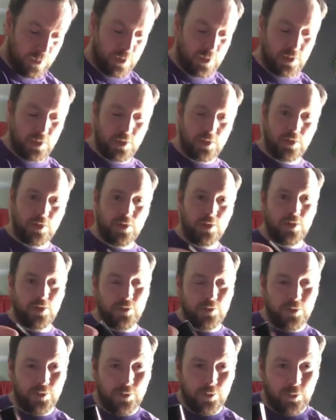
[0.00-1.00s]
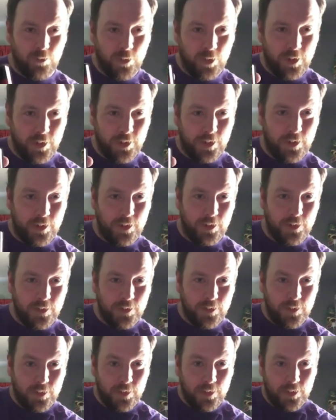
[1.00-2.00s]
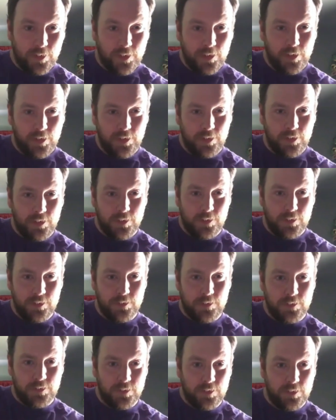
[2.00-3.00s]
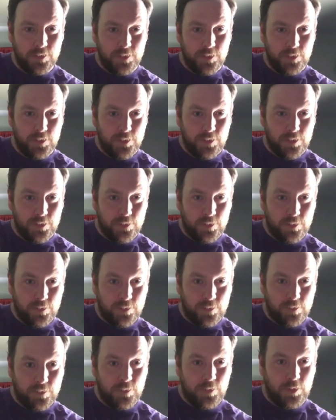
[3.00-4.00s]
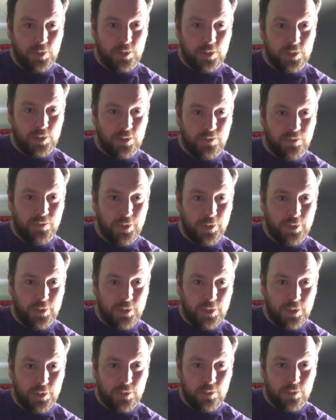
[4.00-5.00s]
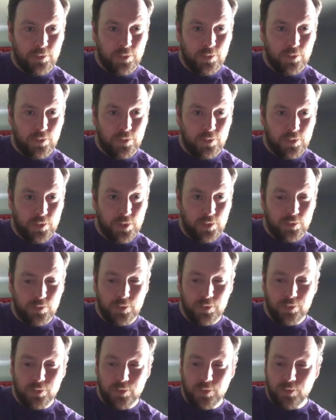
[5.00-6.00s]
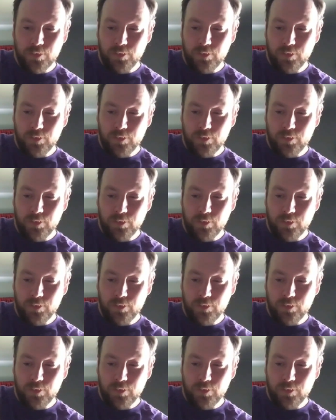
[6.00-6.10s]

oh, no way. It is the fairy tale good logo.